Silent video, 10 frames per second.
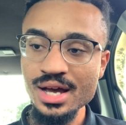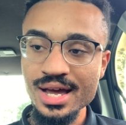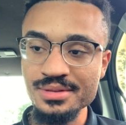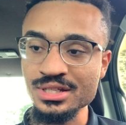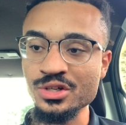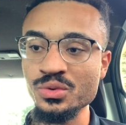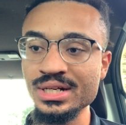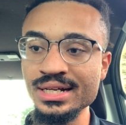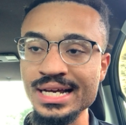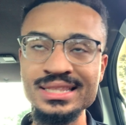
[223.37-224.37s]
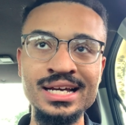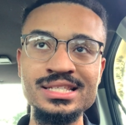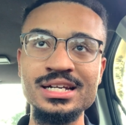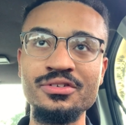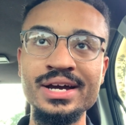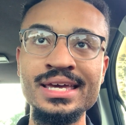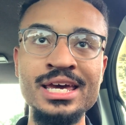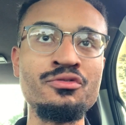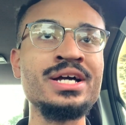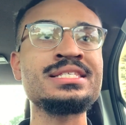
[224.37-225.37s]
I'm telling you what it is. I think I said it right.
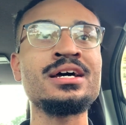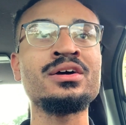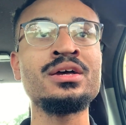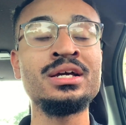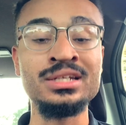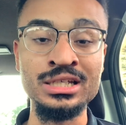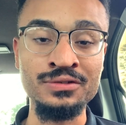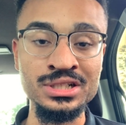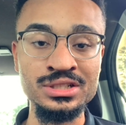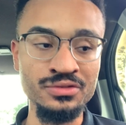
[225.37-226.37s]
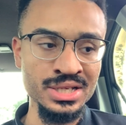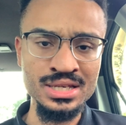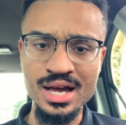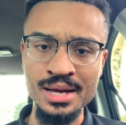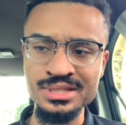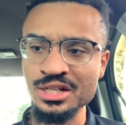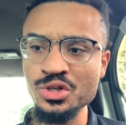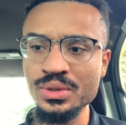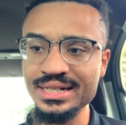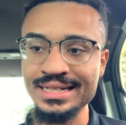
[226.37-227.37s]
Erectile dysfunction. Real talk. I'm telling you
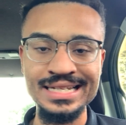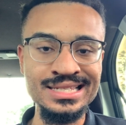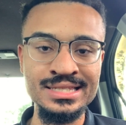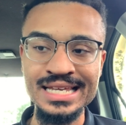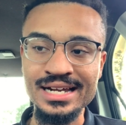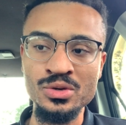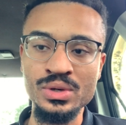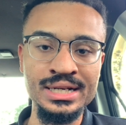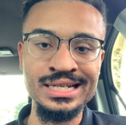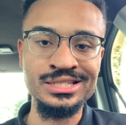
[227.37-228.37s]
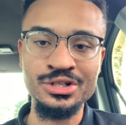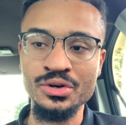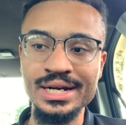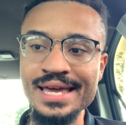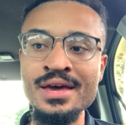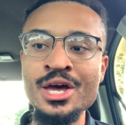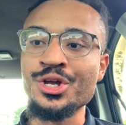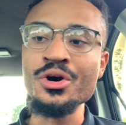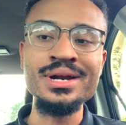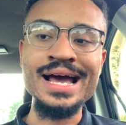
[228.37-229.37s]
what it is. That's exactly what it is that you're gonna have.
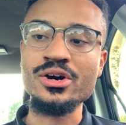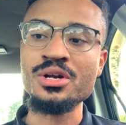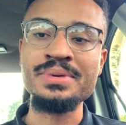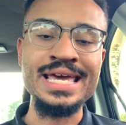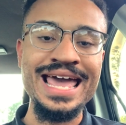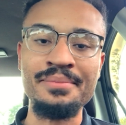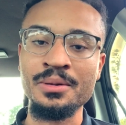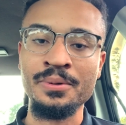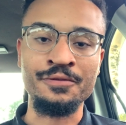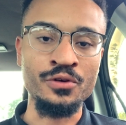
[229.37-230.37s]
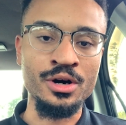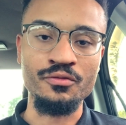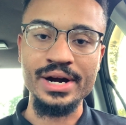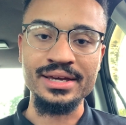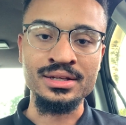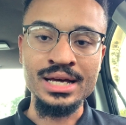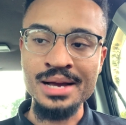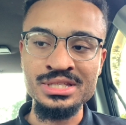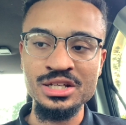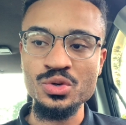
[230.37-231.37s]
You're not gonna be able to perform right. I'm
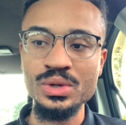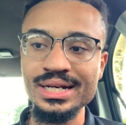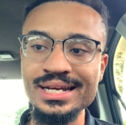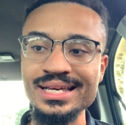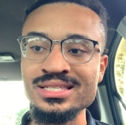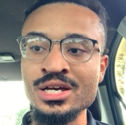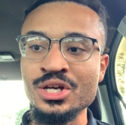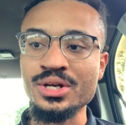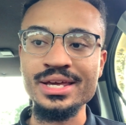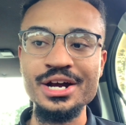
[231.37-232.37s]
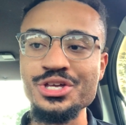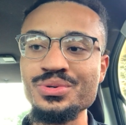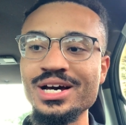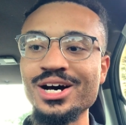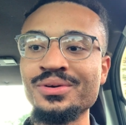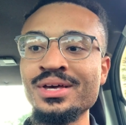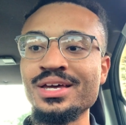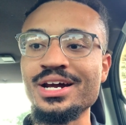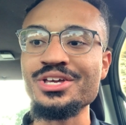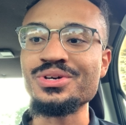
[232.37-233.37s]
telling you what it is. Here you go.
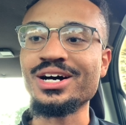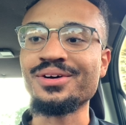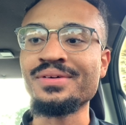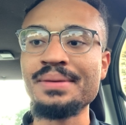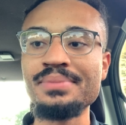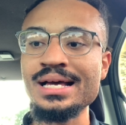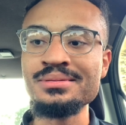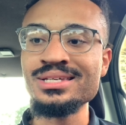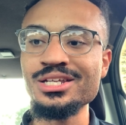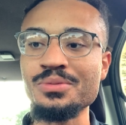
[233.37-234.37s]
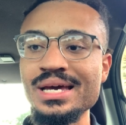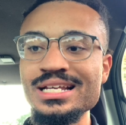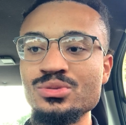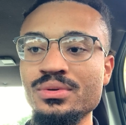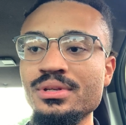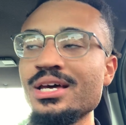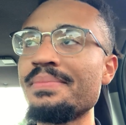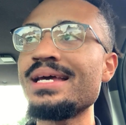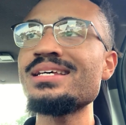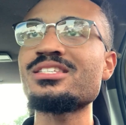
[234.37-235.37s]
Because I'm telling you, man, this
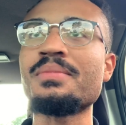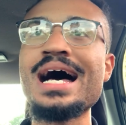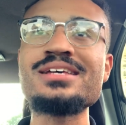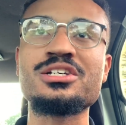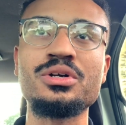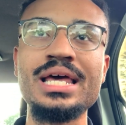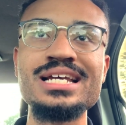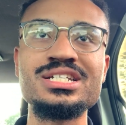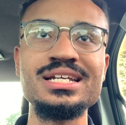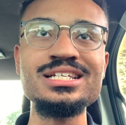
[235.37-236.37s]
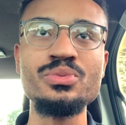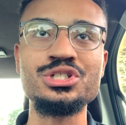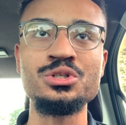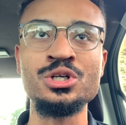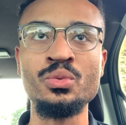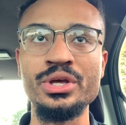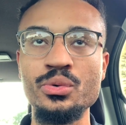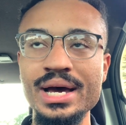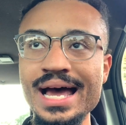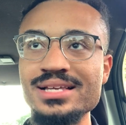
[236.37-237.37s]
some high school ass shit. This is what you do when you
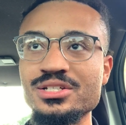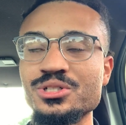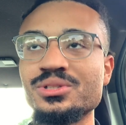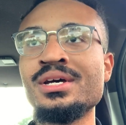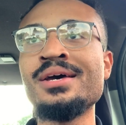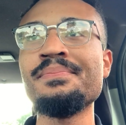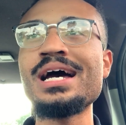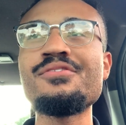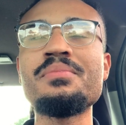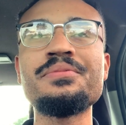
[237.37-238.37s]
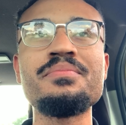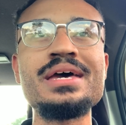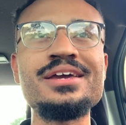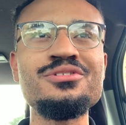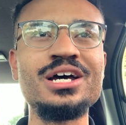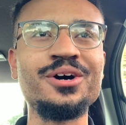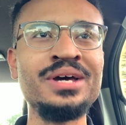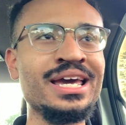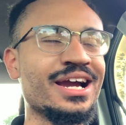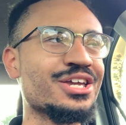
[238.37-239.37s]
in high school. But I remember, man, you know,
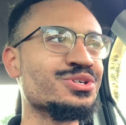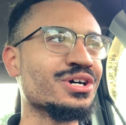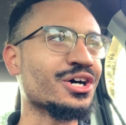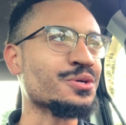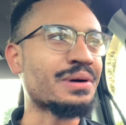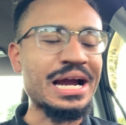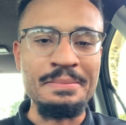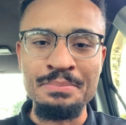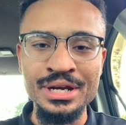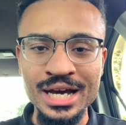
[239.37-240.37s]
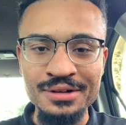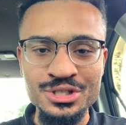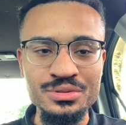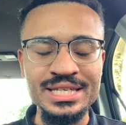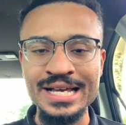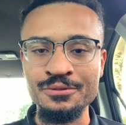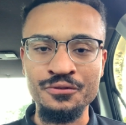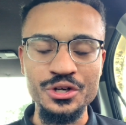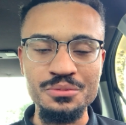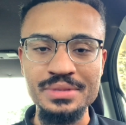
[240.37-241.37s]
here you go. You probably beat off 2 times
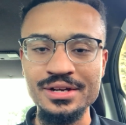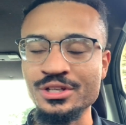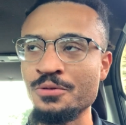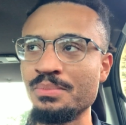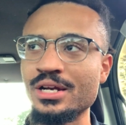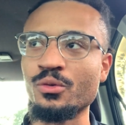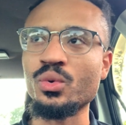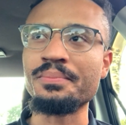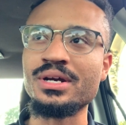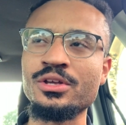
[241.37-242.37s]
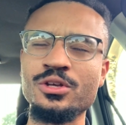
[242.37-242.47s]
before you meet a woman.